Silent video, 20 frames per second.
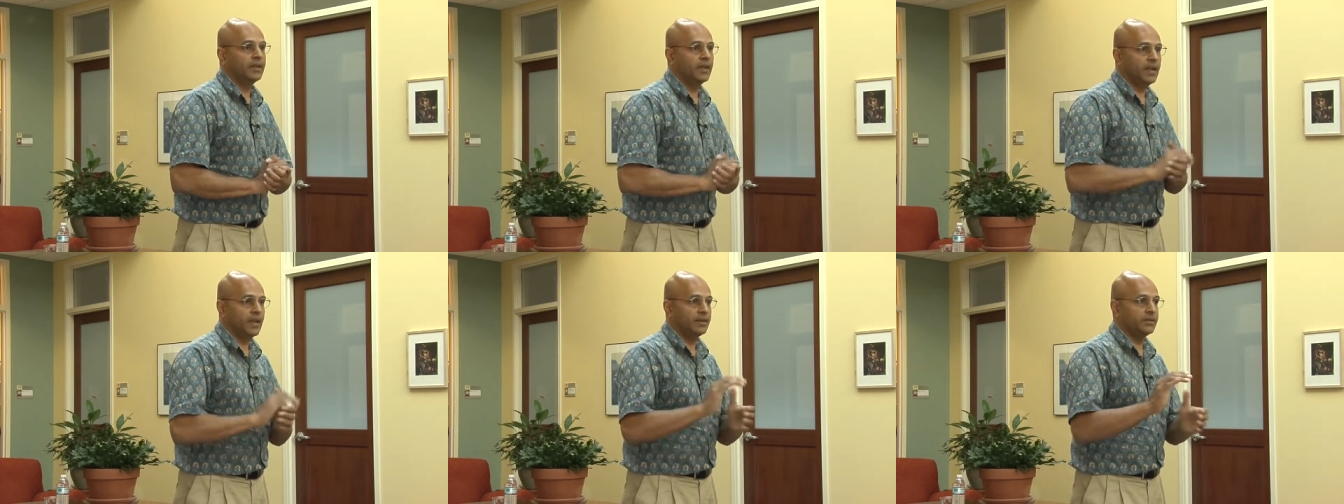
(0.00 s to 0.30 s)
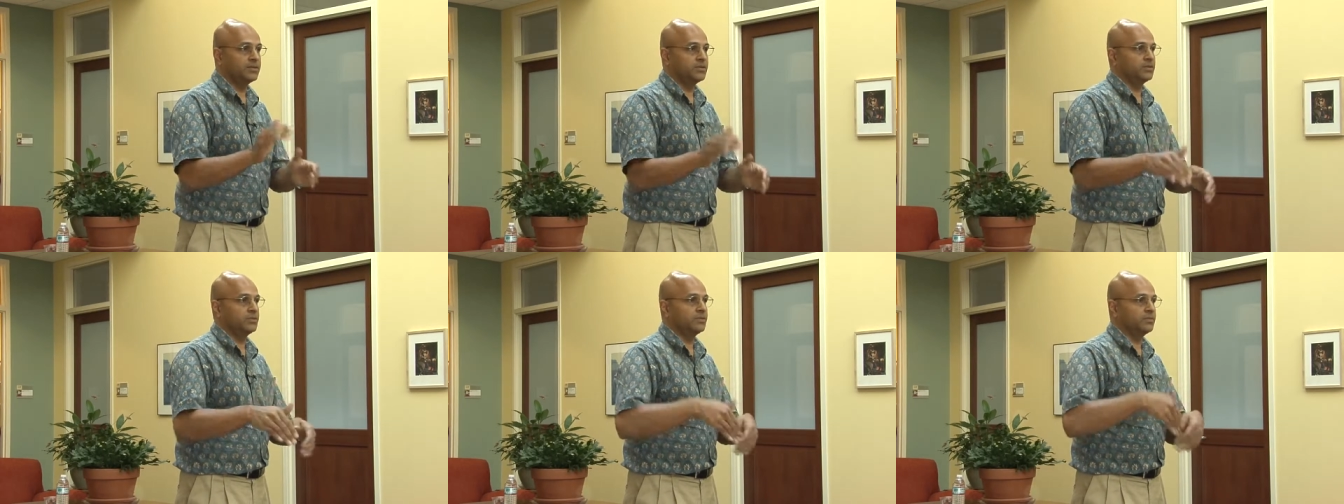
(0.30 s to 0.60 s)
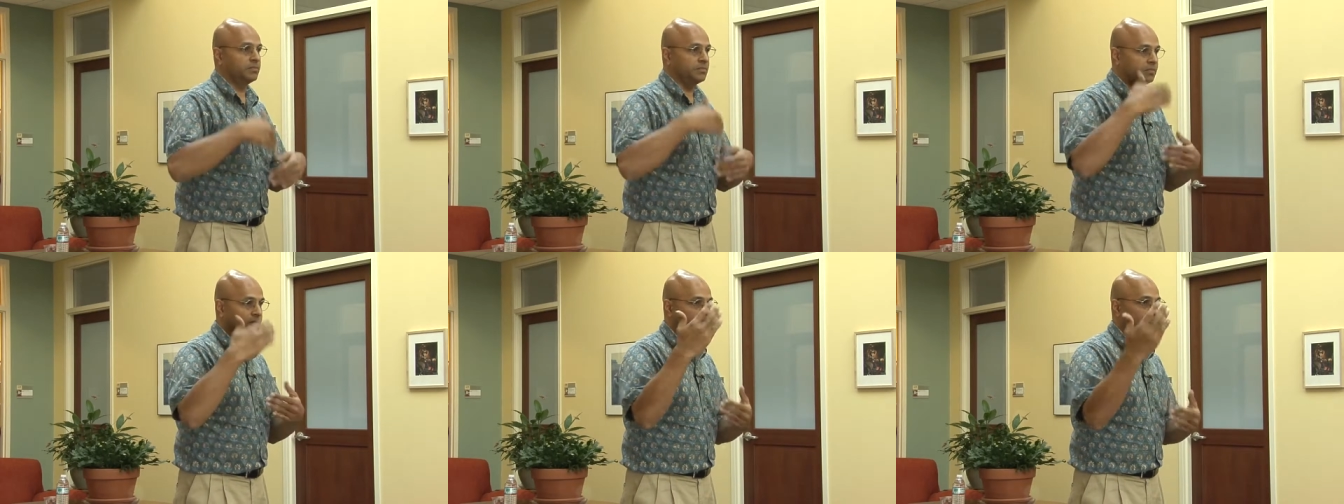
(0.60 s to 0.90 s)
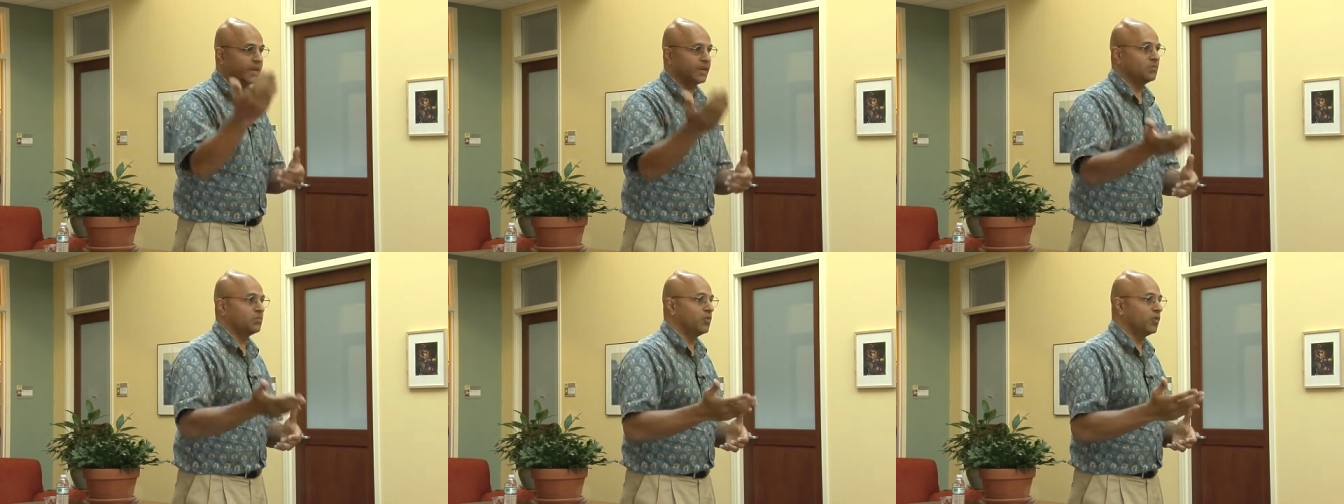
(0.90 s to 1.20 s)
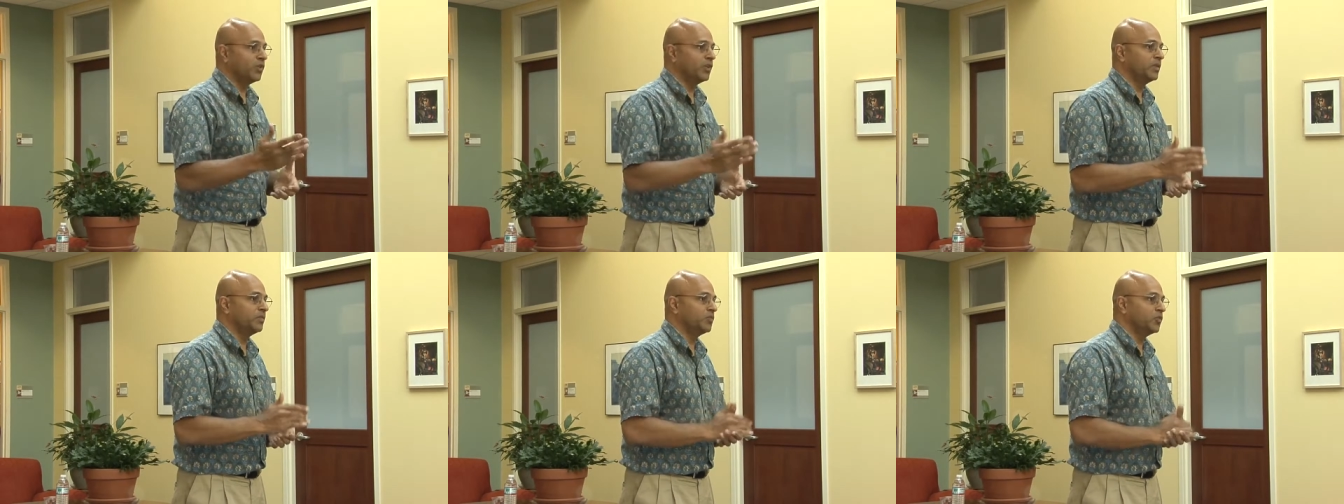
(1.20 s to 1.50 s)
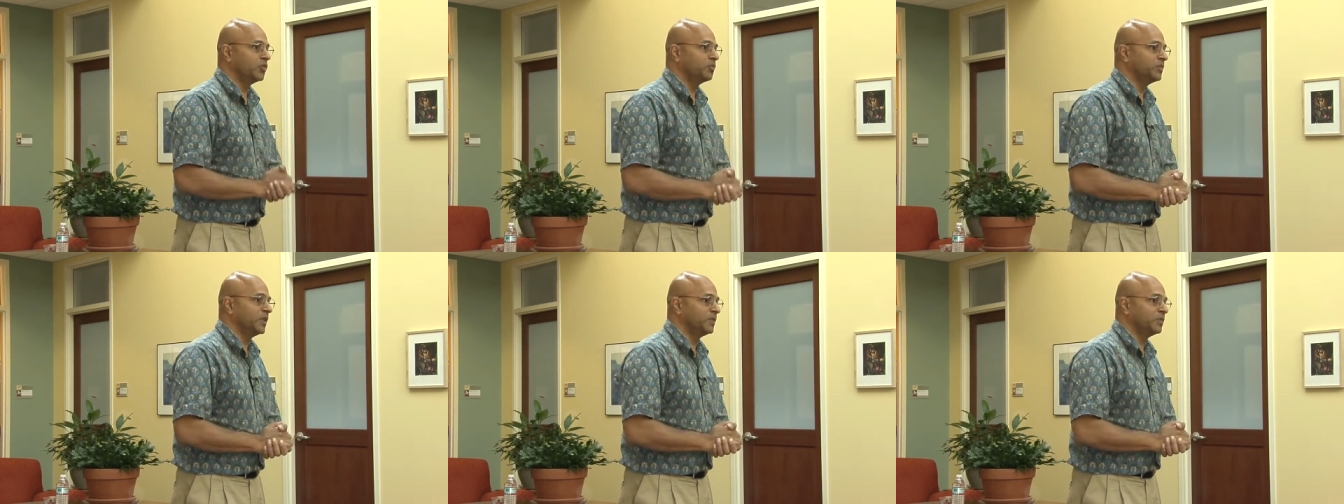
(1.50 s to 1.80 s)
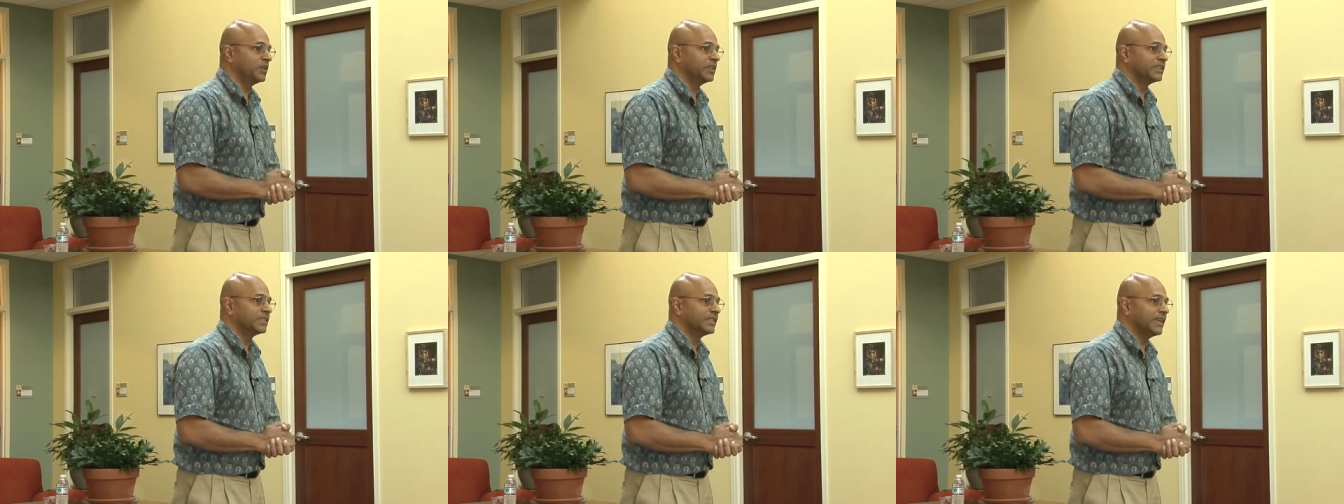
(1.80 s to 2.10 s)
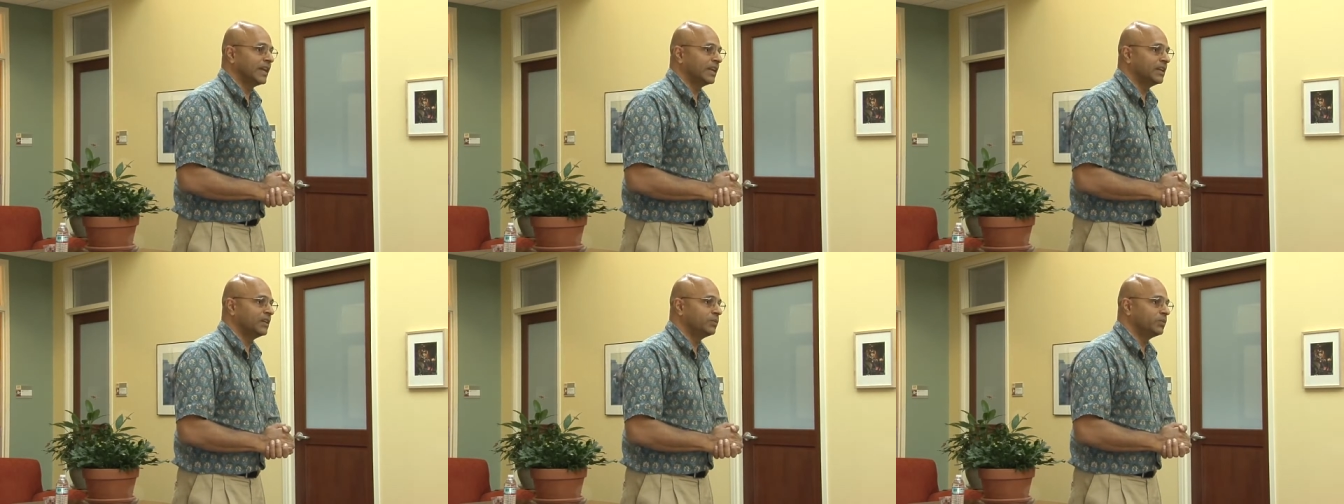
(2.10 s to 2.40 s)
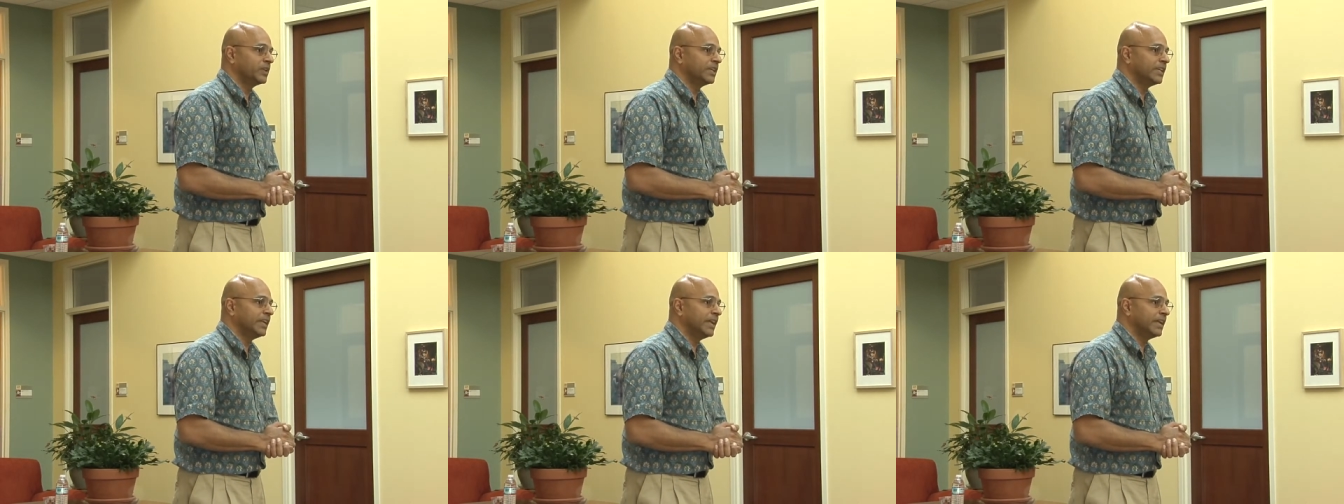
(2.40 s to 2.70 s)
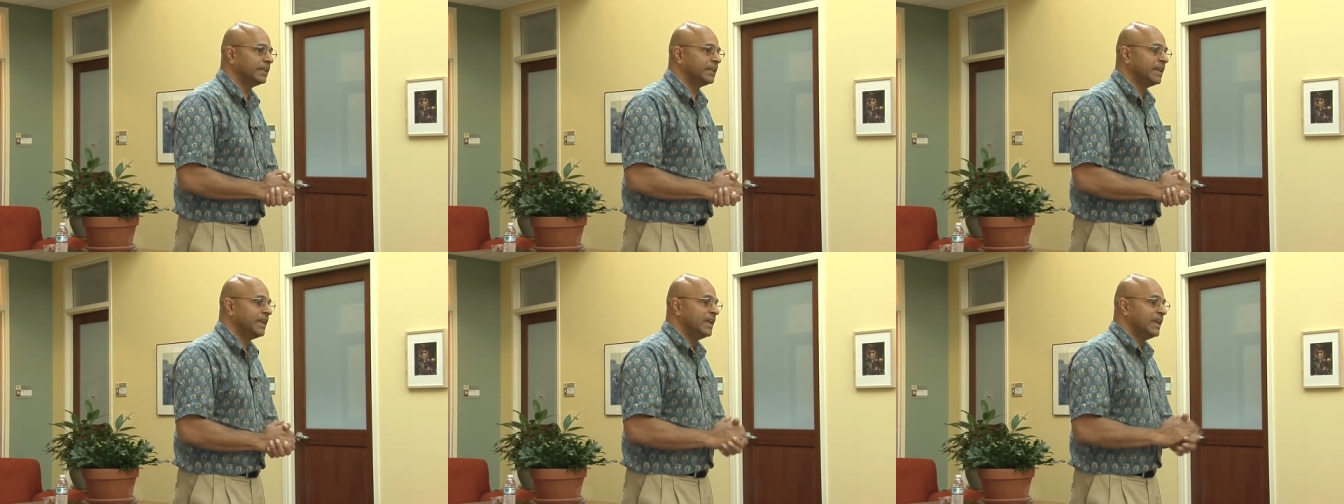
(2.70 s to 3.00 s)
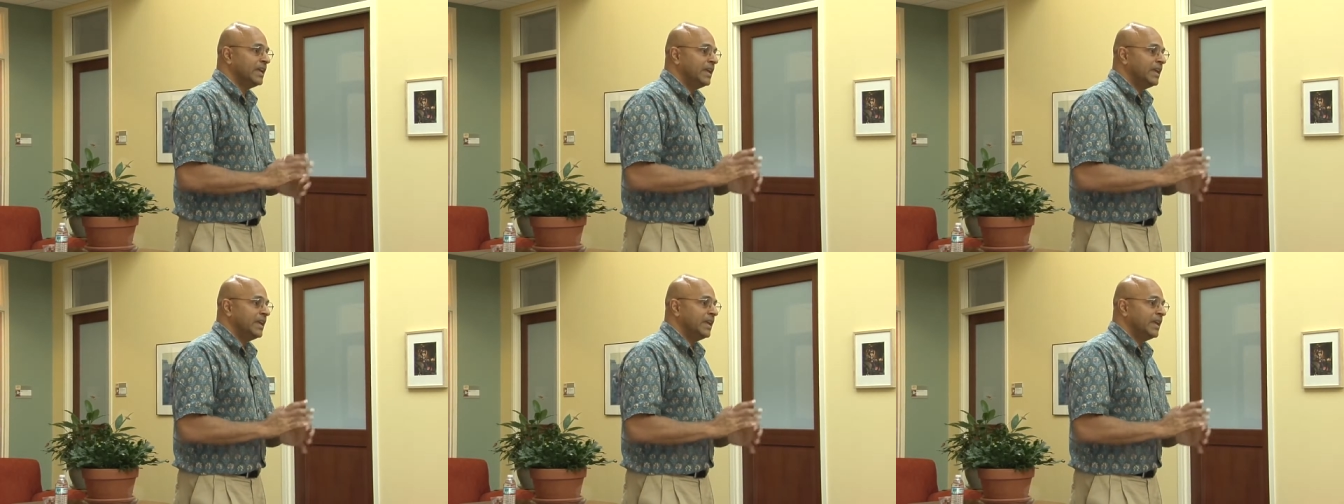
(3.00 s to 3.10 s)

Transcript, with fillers: and to get more and more people saddled with debt,